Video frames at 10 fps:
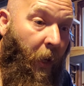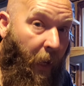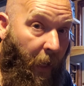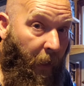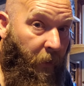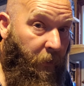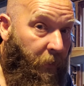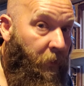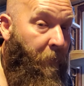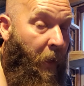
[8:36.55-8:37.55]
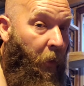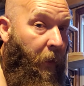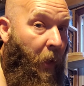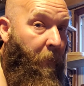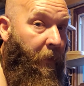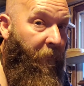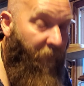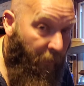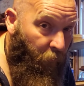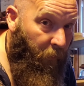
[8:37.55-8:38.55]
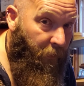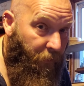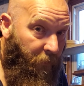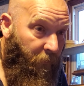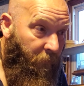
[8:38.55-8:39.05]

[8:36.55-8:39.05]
And depending on how big the feather is,